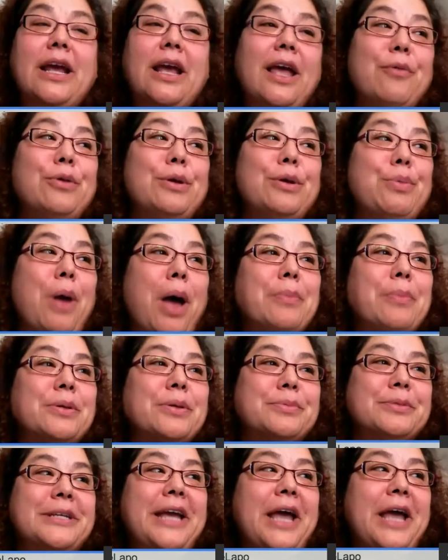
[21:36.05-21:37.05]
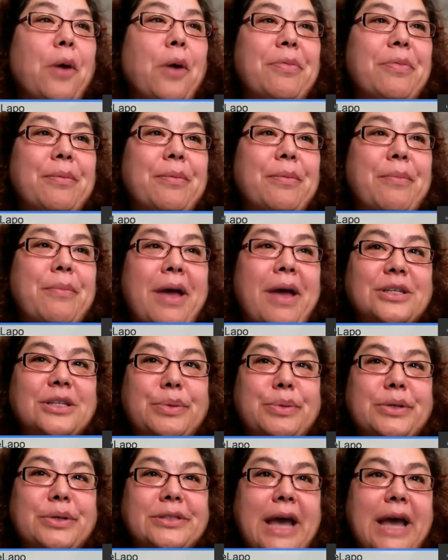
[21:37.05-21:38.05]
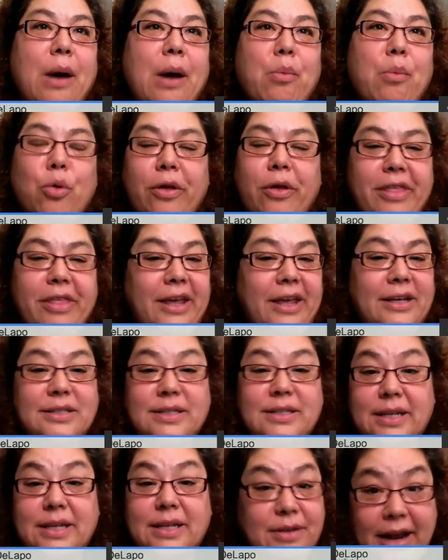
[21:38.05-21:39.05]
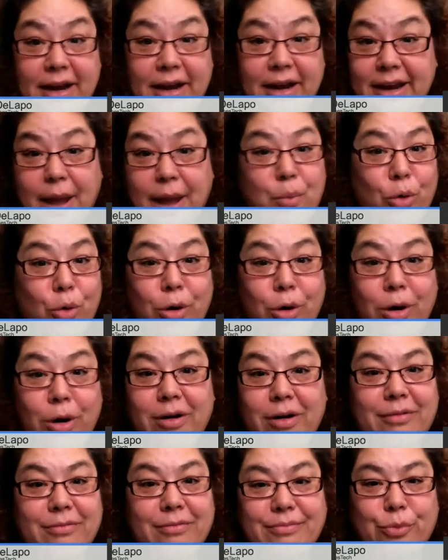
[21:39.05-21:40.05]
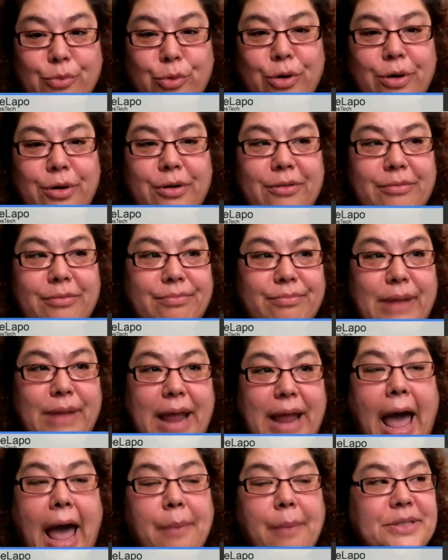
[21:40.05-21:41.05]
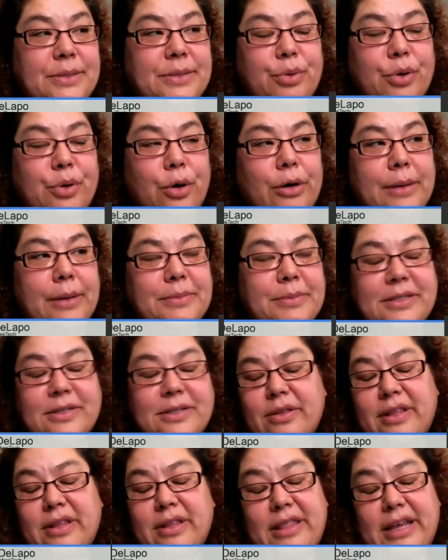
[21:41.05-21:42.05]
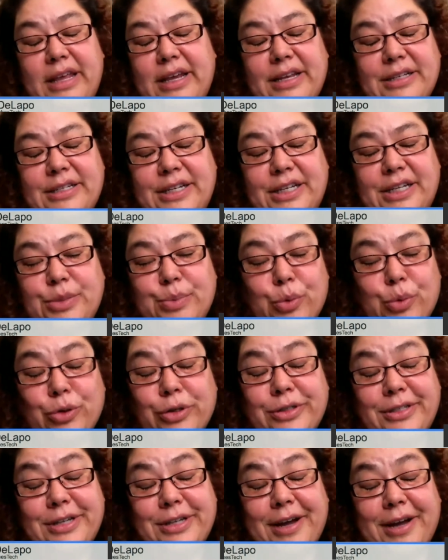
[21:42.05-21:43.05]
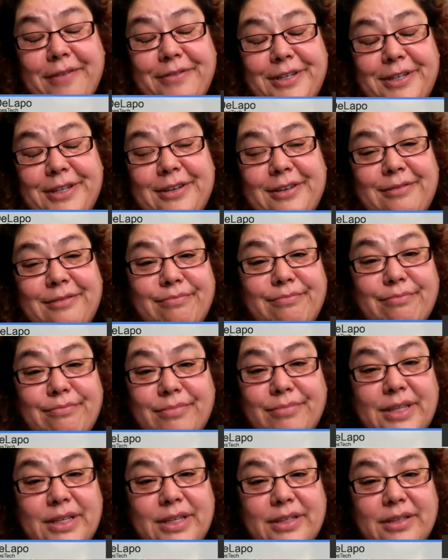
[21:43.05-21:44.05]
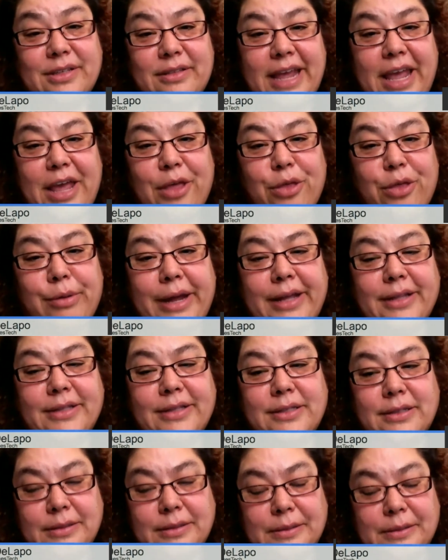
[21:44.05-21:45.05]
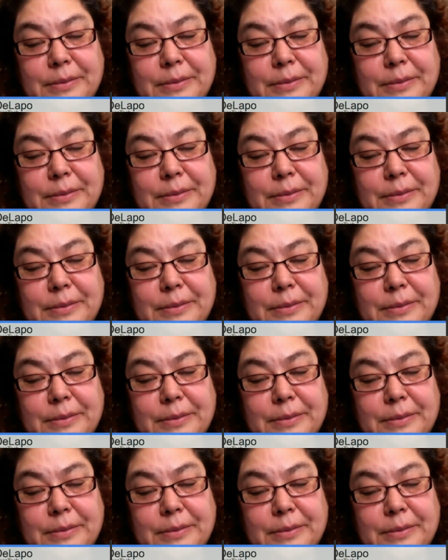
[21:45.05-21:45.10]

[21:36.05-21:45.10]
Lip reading: It would probably help them actually build out more things and get more apps and programs so that they can teach more stuff to the K through 8s.